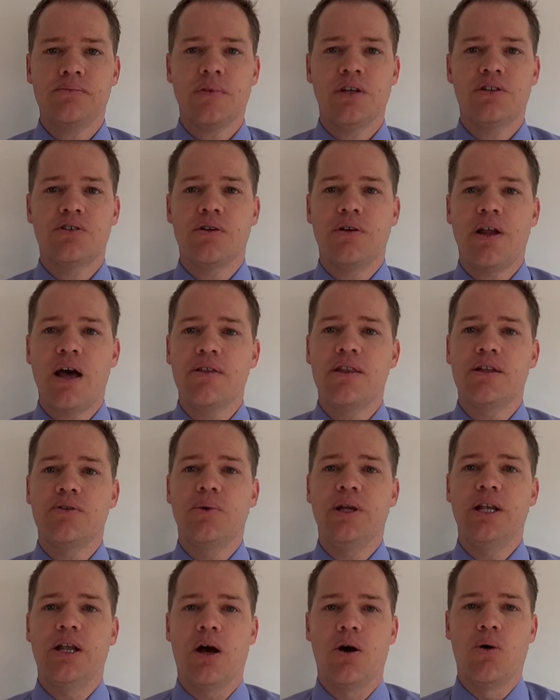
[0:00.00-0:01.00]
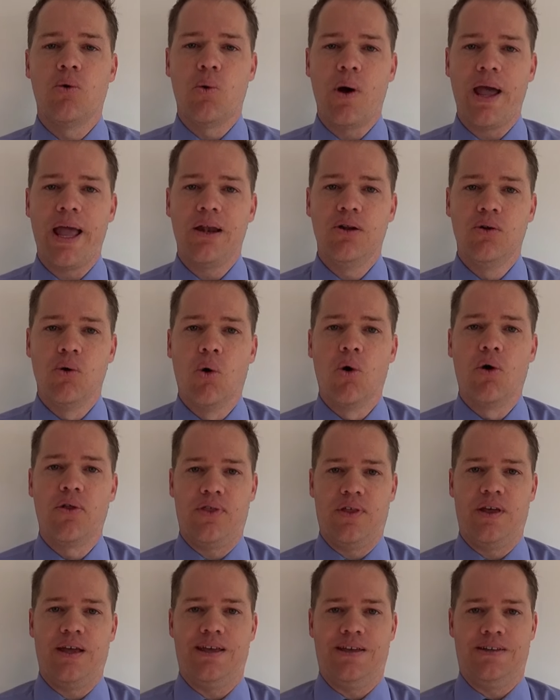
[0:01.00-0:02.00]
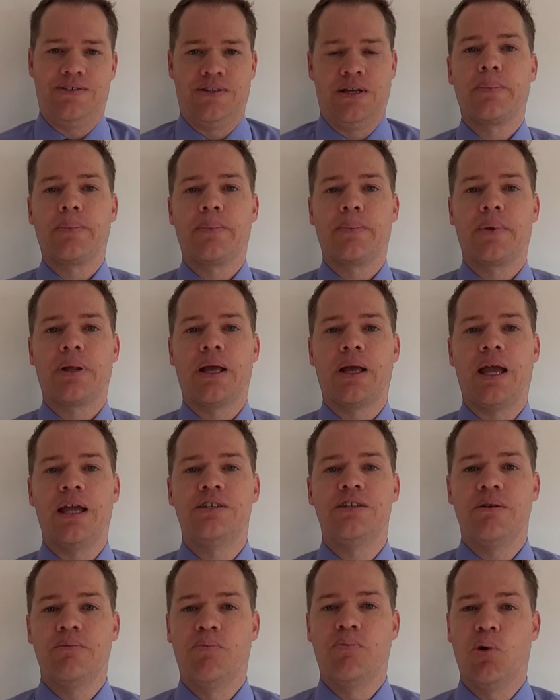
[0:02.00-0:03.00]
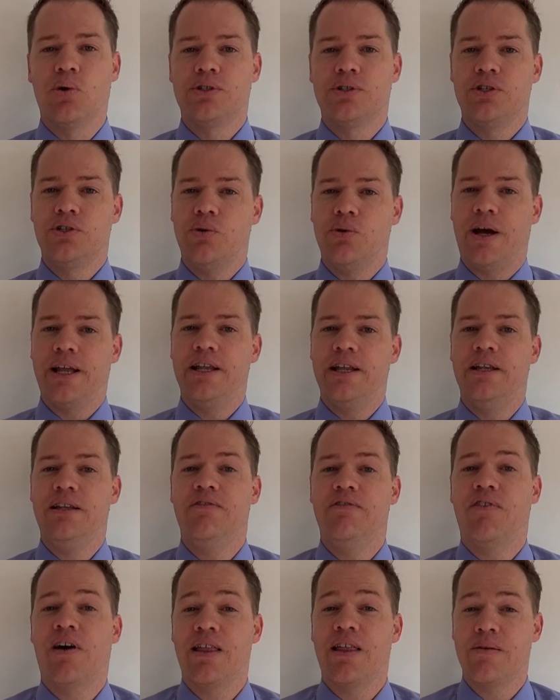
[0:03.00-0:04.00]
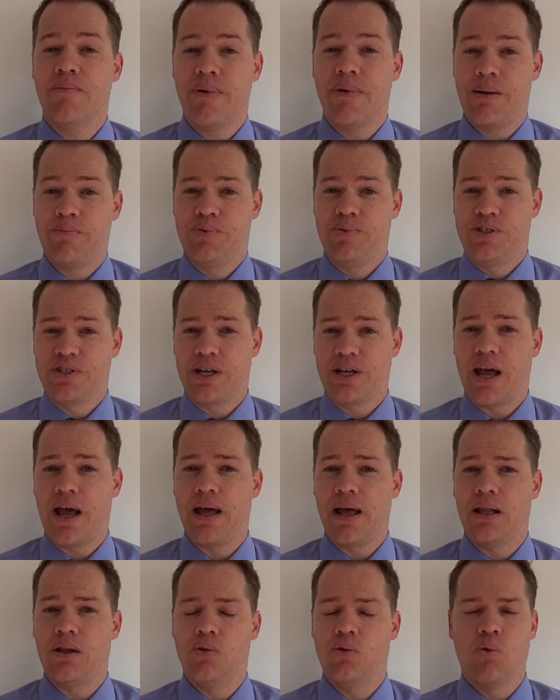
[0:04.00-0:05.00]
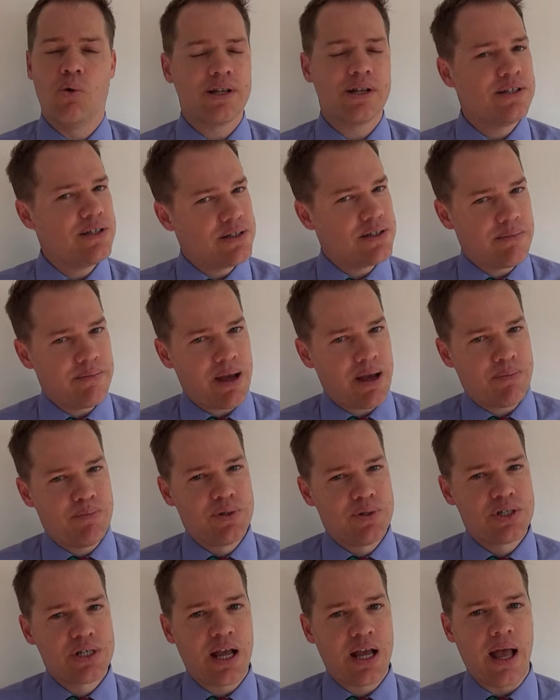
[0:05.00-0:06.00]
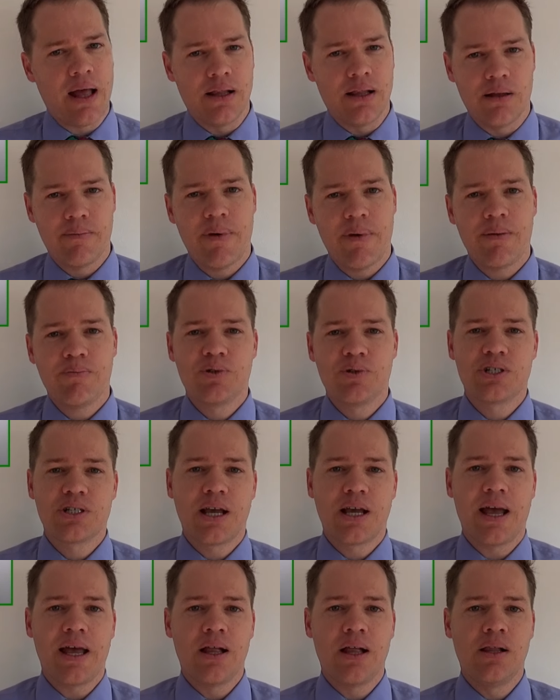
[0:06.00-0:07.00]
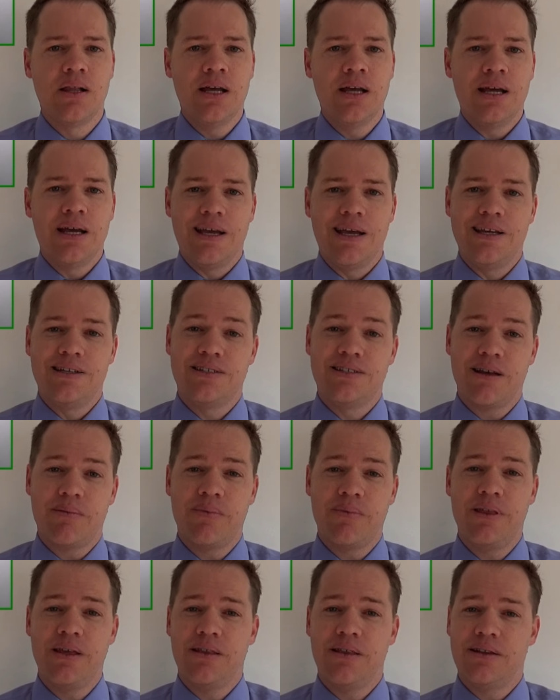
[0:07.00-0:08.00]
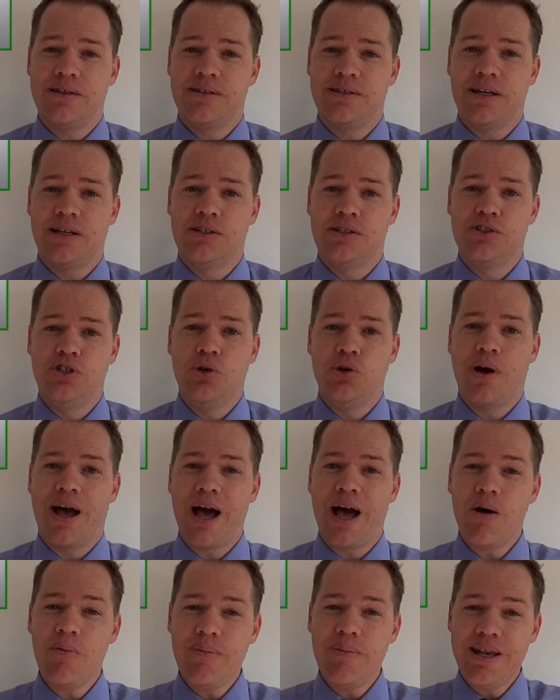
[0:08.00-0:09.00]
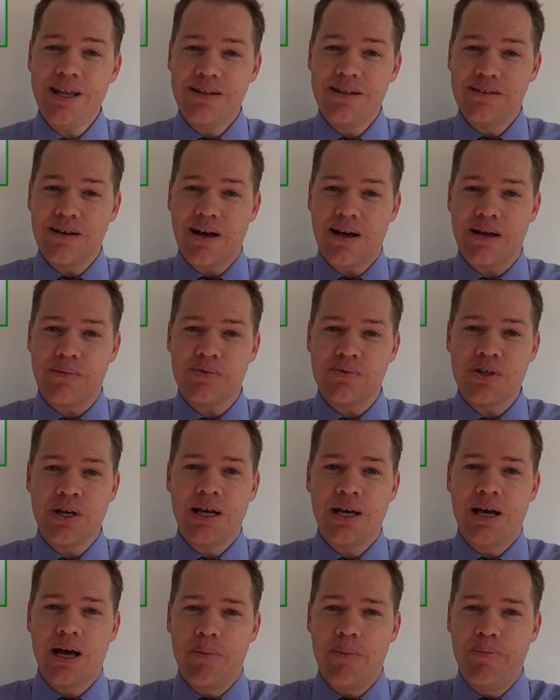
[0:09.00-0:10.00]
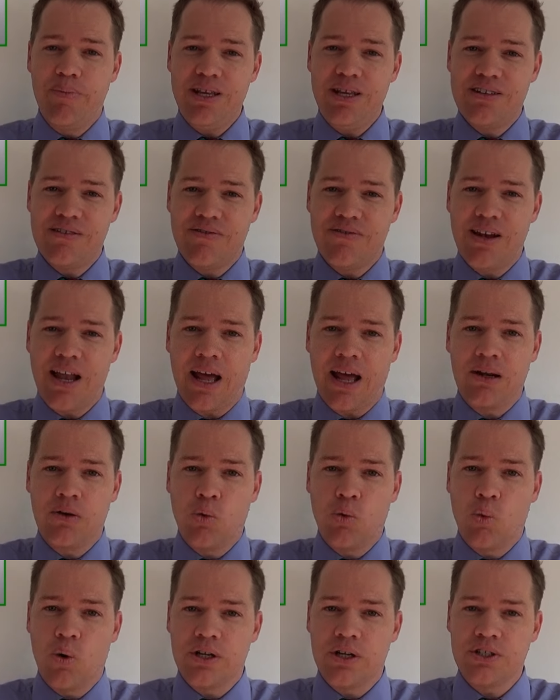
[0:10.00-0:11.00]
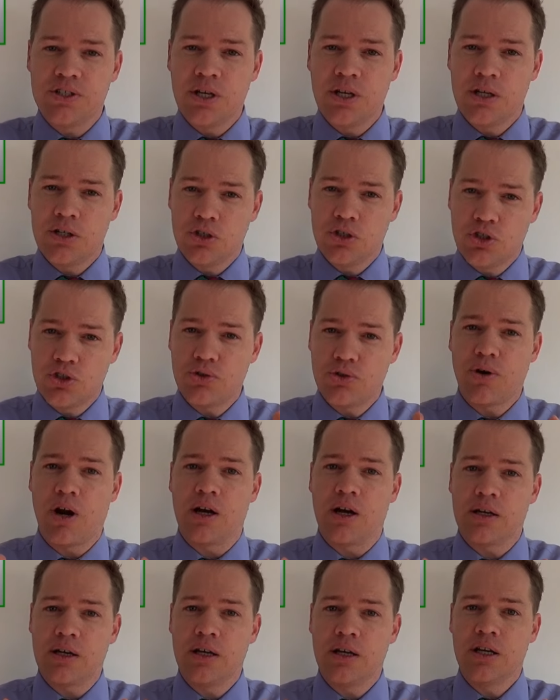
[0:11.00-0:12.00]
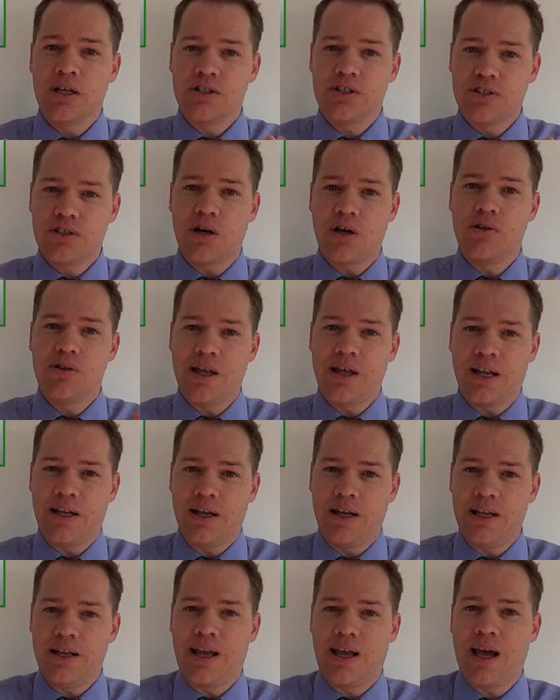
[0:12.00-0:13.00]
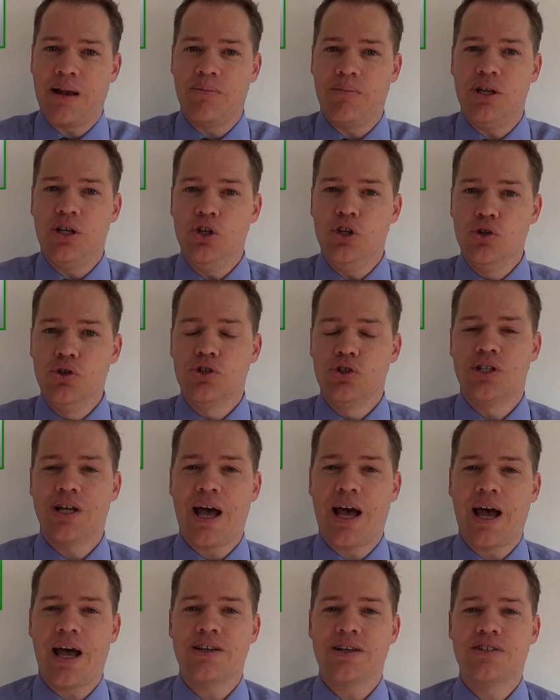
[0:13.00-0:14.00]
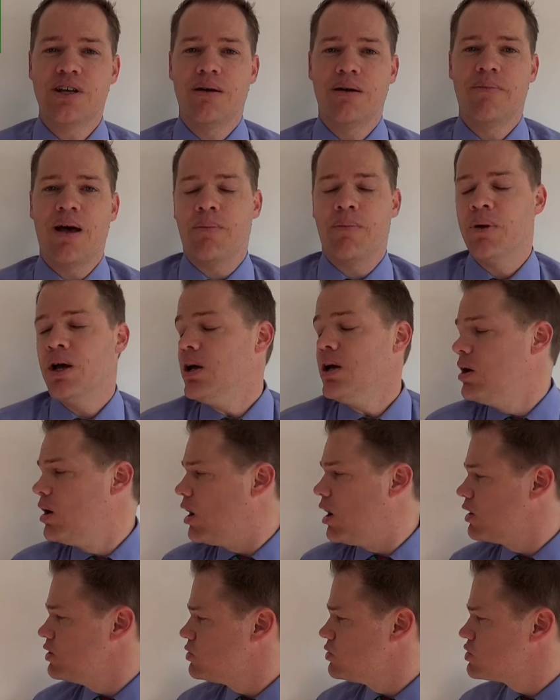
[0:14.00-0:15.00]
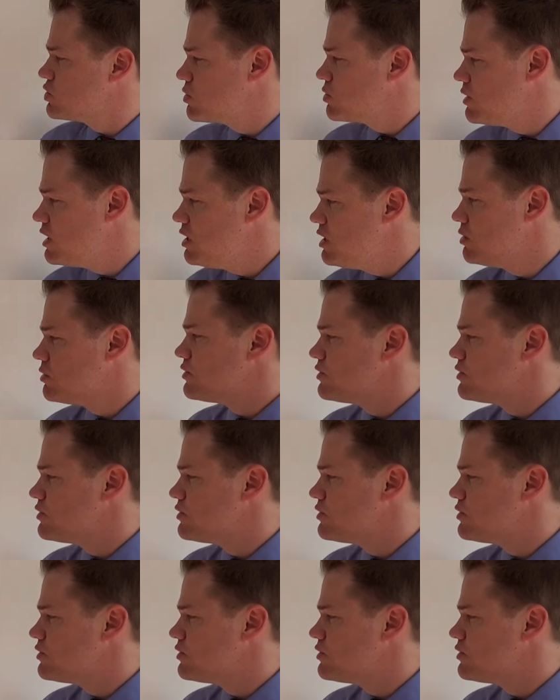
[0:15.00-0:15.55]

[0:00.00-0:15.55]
So now that we know where north is, it's important to identify the map scale. What is a map scale? A map scale is something that tells you how many times a piece of land was shrunk so that it can be used as a map. On your screen, you'll